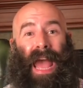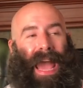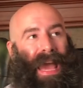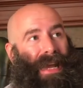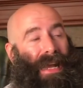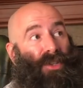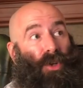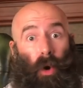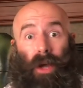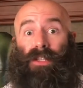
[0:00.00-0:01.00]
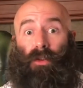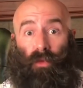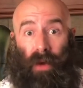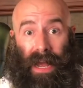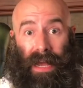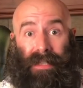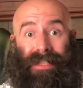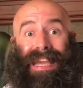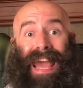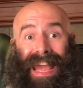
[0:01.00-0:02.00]
And it's going to raise
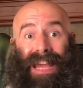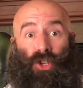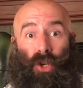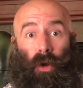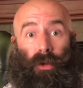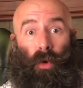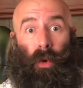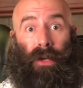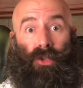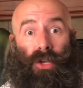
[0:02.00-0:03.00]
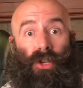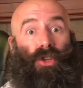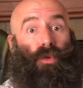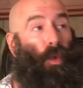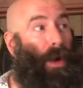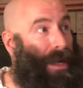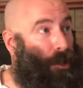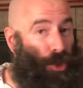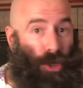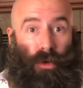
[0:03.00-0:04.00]
the age-old question, do
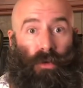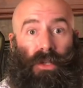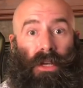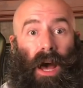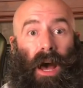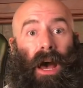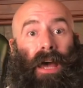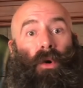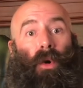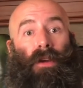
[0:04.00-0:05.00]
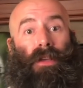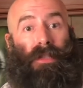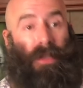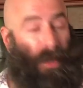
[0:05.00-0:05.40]
we choose God or does